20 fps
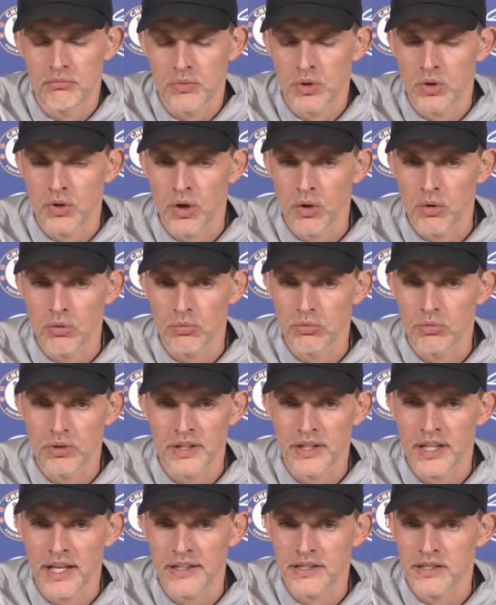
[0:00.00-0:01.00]
You know,
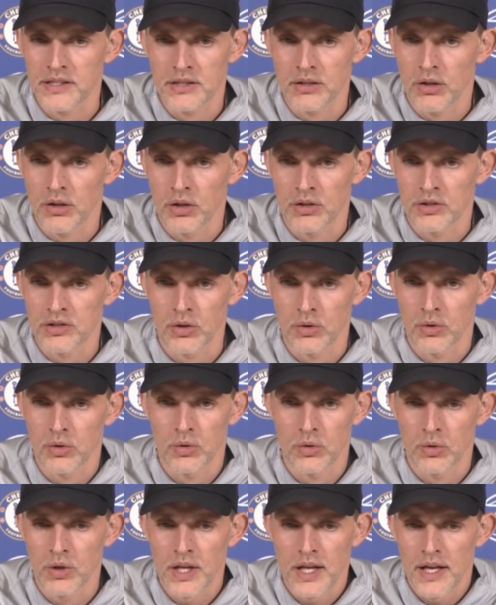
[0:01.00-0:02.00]
it has
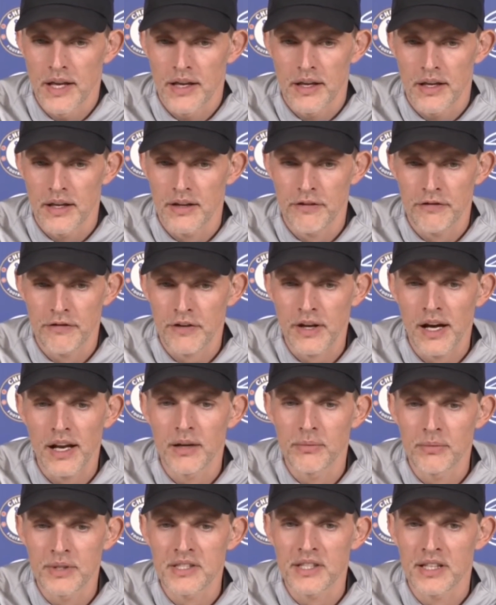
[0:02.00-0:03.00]
also, if
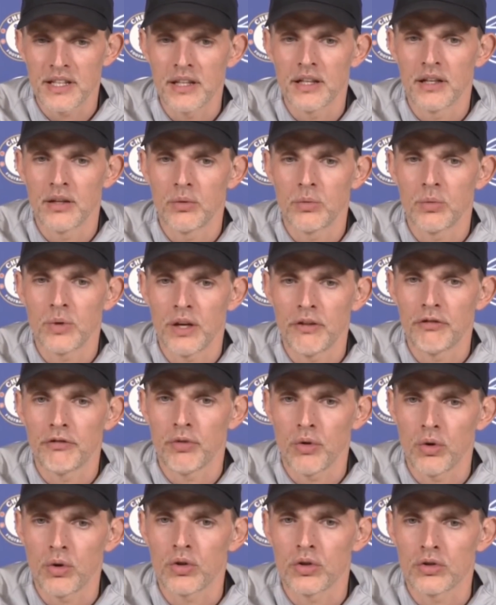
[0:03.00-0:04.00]
Callum is here, we have
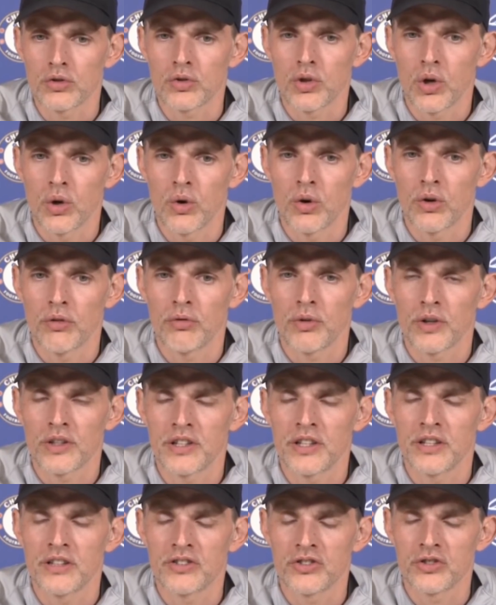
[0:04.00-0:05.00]
full control of what
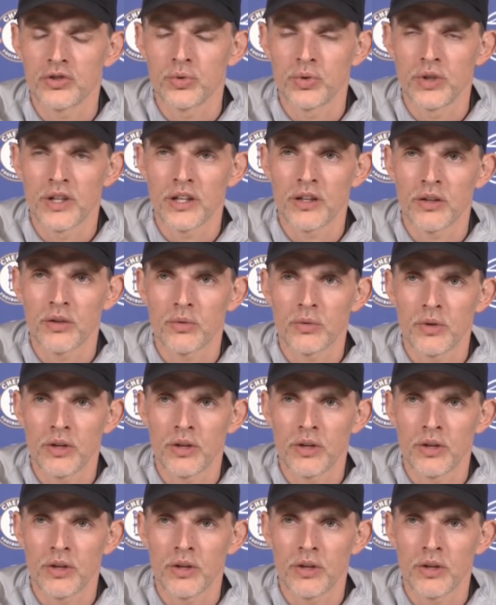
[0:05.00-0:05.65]
he's doing.